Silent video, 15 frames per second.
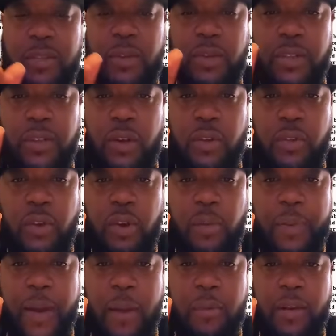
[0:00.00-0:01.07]
was on the
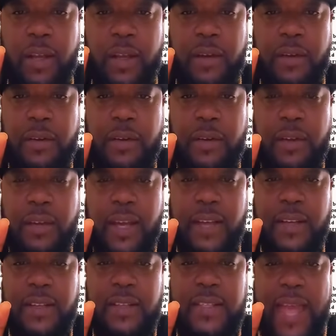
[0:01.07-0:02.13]
33rd parallel
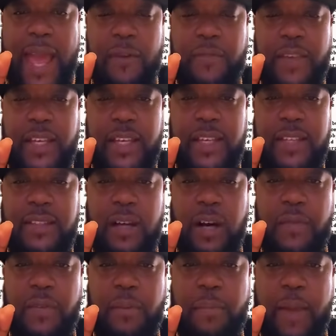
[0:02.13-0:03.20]
in the southeast
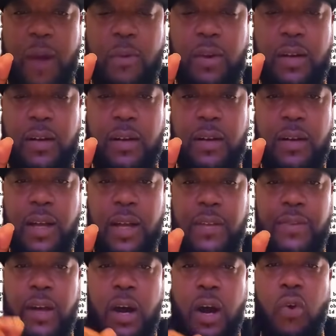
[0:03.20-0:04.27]
of America,
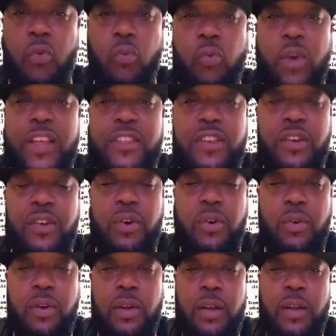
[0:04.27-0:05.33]
the
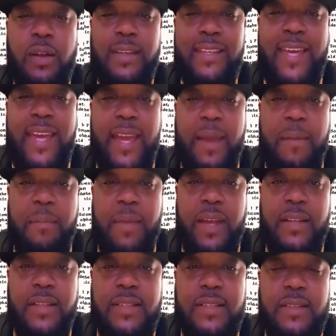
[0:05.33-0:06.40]
original
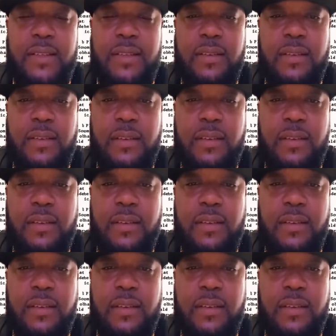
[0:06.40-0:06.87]
Kemet,